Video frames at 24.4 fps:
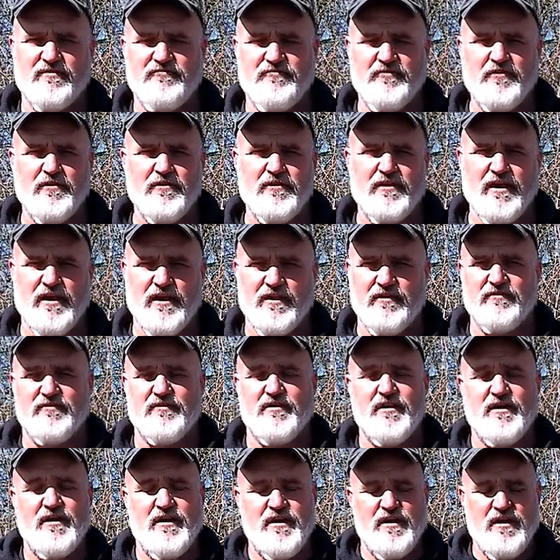field gates,
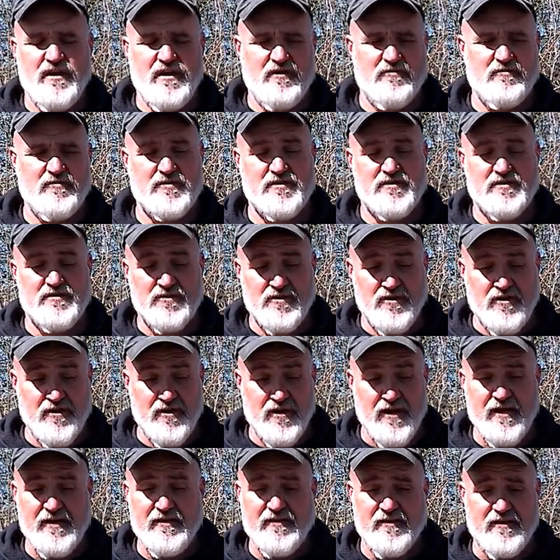which is a good
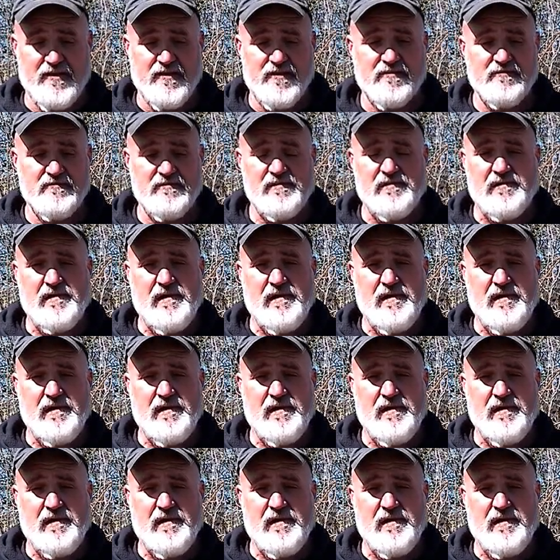idea.